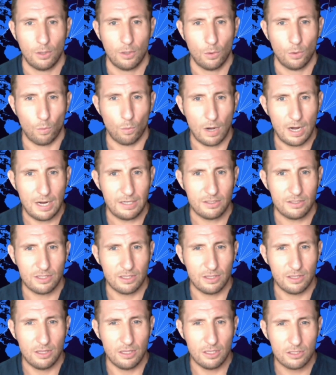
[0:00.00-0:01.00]
Why
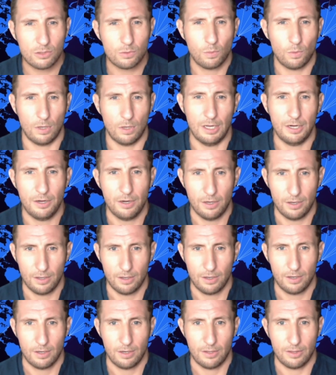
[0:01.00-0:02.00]
does this
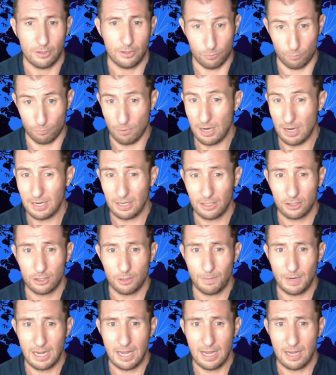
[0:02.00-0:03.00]
one, that's right next to
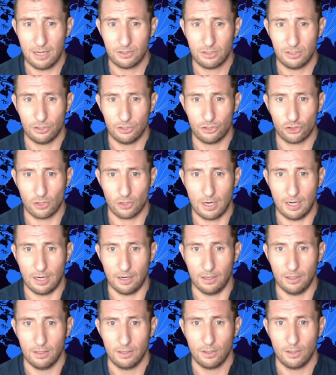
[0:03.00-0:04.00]
my house in
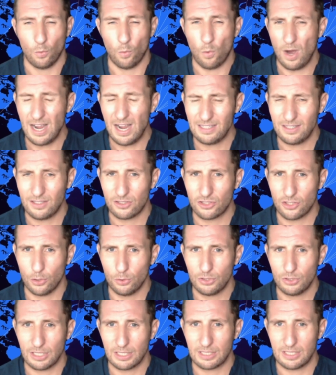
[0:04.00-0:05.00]
Australia, why is it so
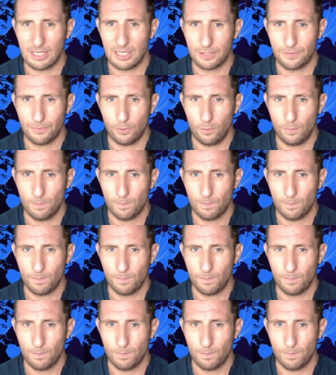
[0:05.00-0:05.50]
successful?